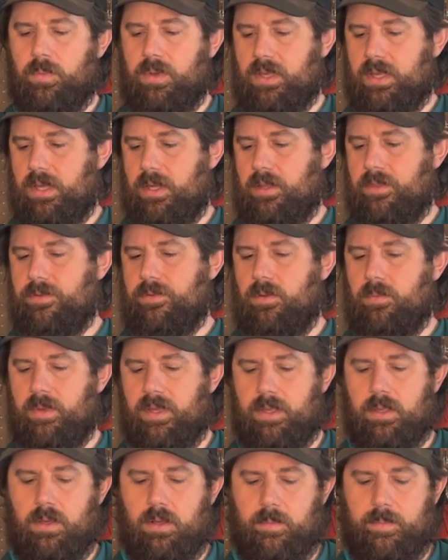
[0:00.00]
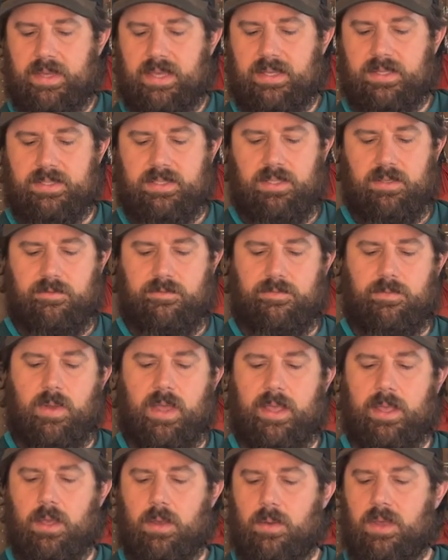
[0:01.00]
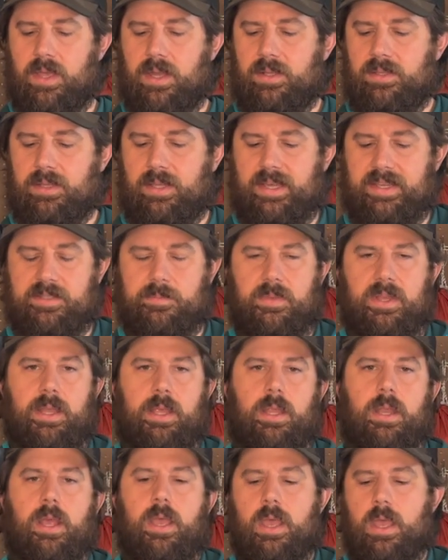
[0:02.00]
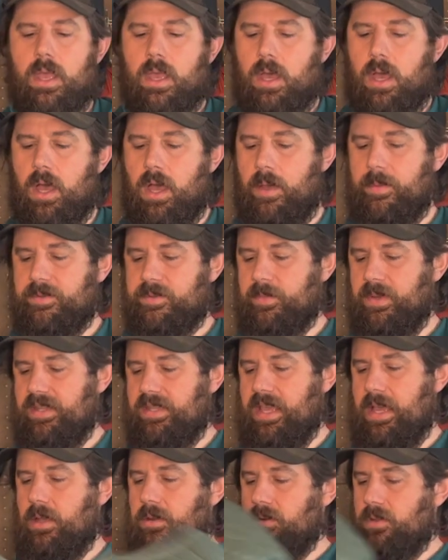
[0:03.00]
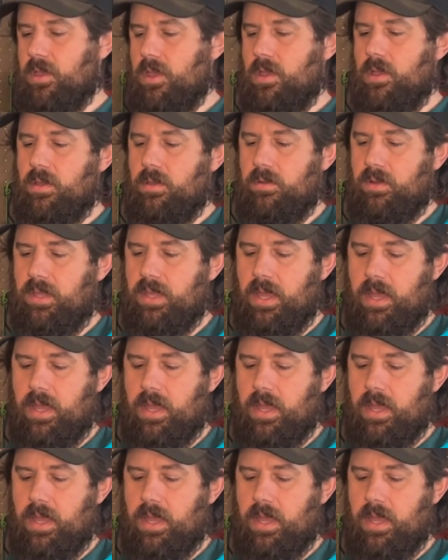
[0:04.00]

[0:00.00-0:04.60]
but kind of threw my coat epoxy Fuego in at the last minute. This is my down coat.